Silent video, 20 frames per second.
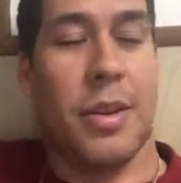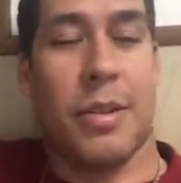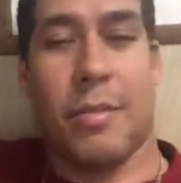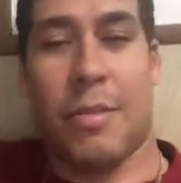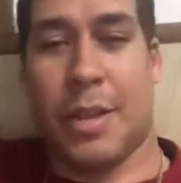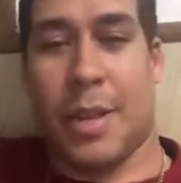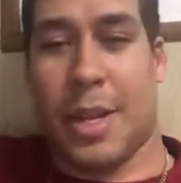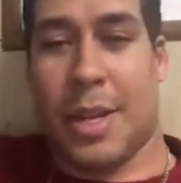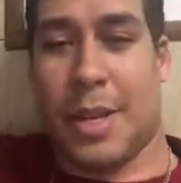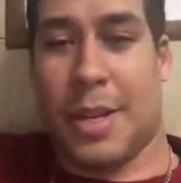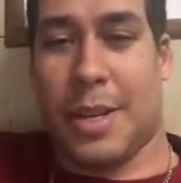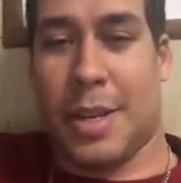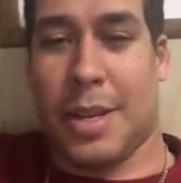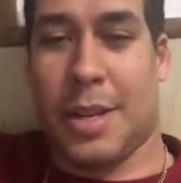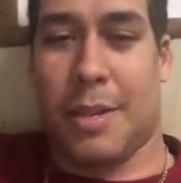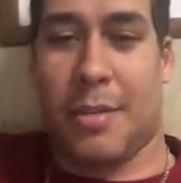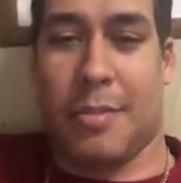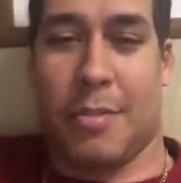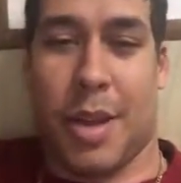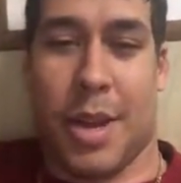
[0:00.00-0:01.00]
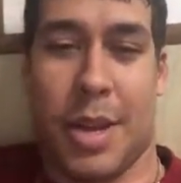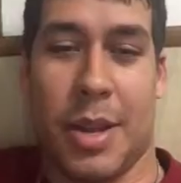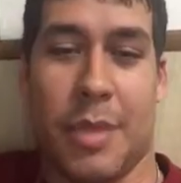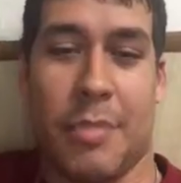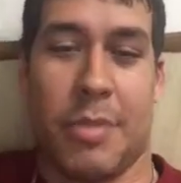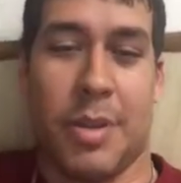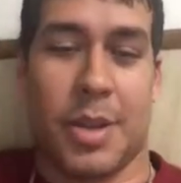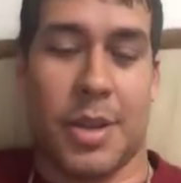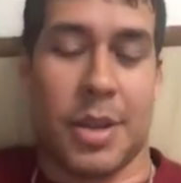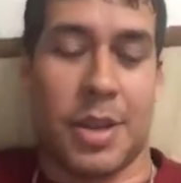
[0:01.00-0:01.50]
but that's just my
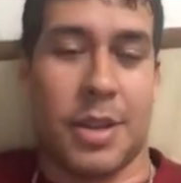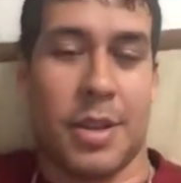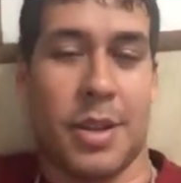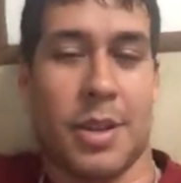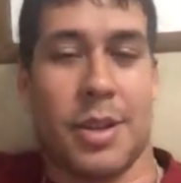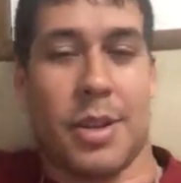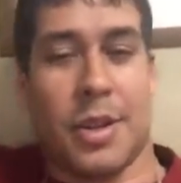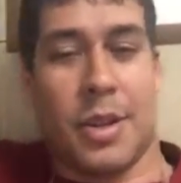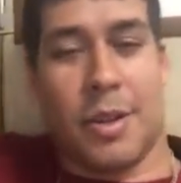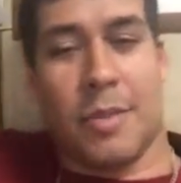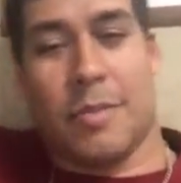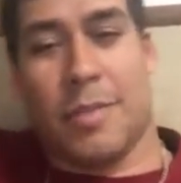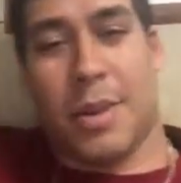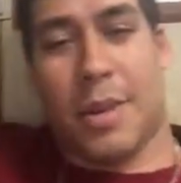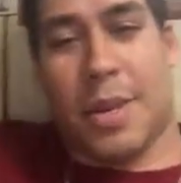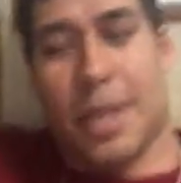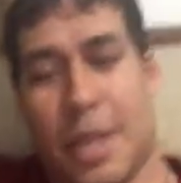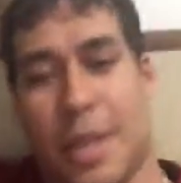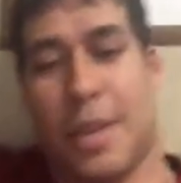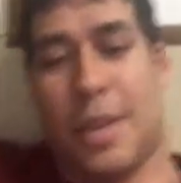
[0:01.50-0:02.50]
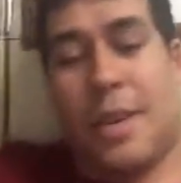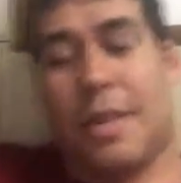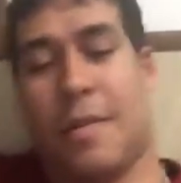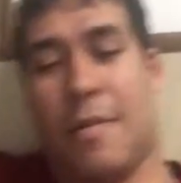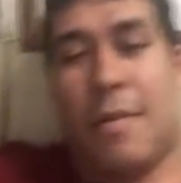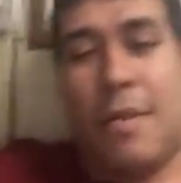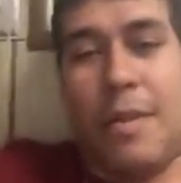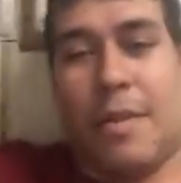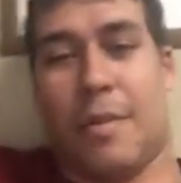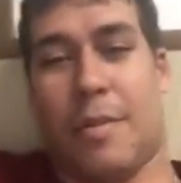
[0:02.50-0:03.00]
particular interpretation
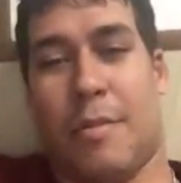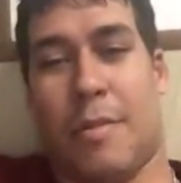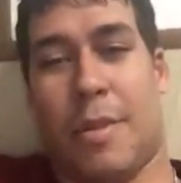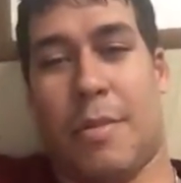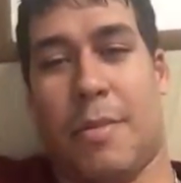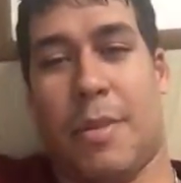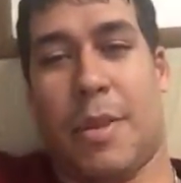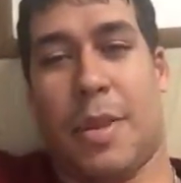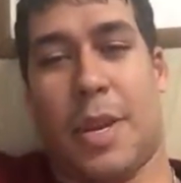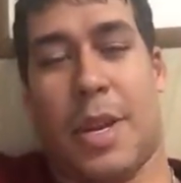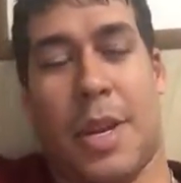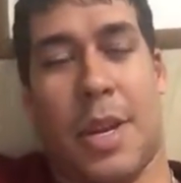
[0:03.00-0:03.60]
of it, or maybe